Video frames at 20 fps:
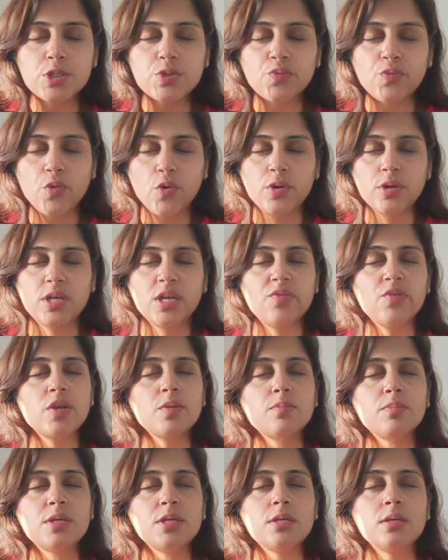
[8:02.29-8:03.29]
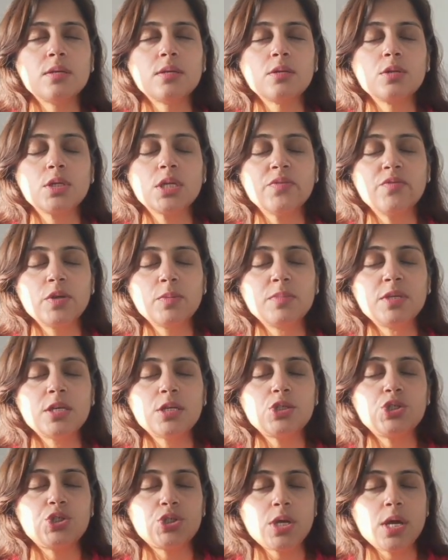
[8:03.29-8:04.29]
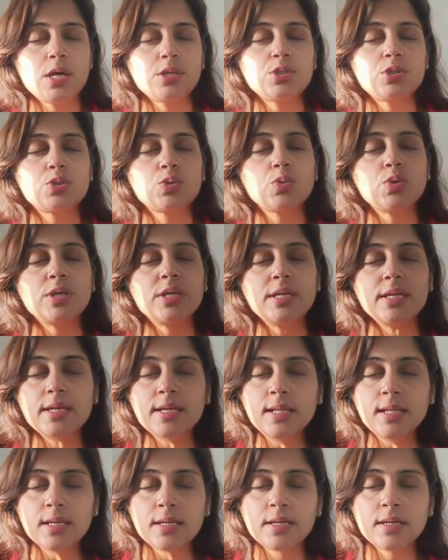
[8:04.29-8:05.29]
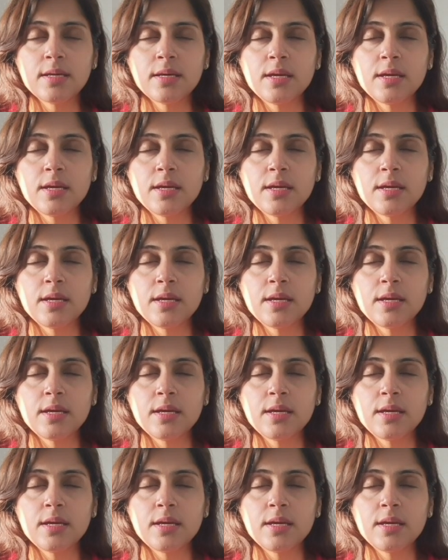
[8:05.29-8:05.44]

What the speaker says: for giving me a chance to heal,